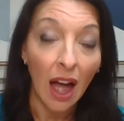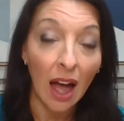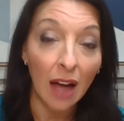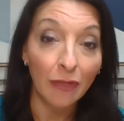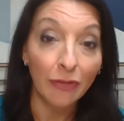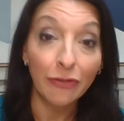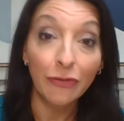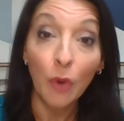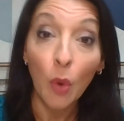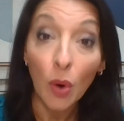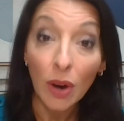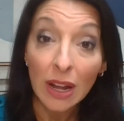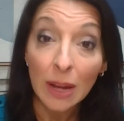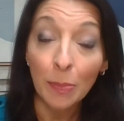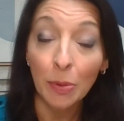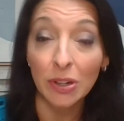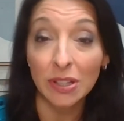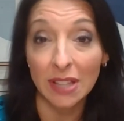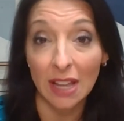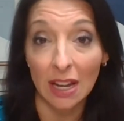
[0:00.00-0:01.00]

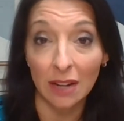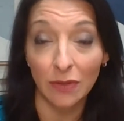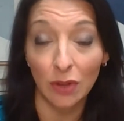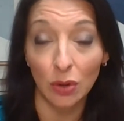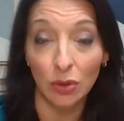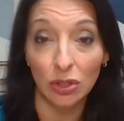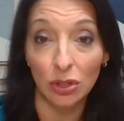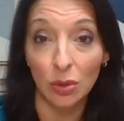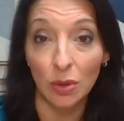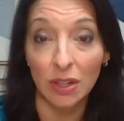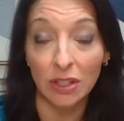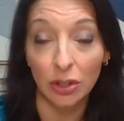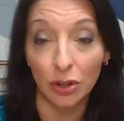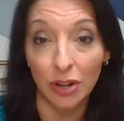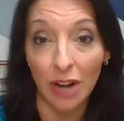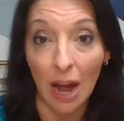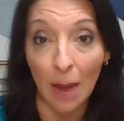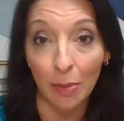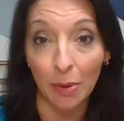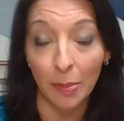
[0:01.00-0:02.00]
40% of those students are
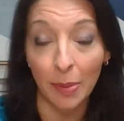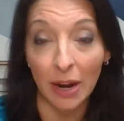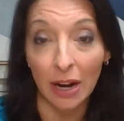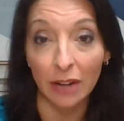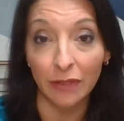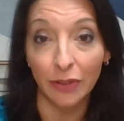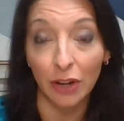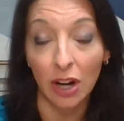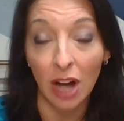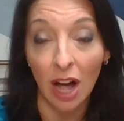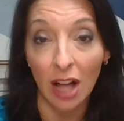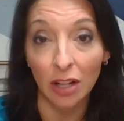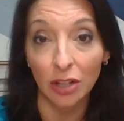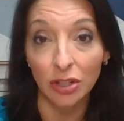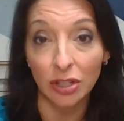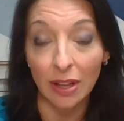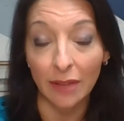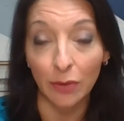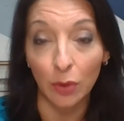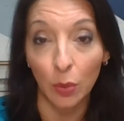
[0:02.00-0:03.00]
not prepared for
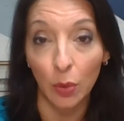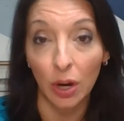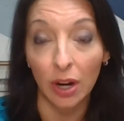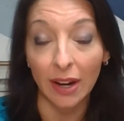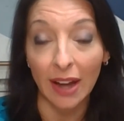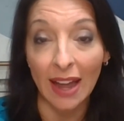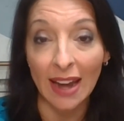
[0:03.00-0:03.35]
college level work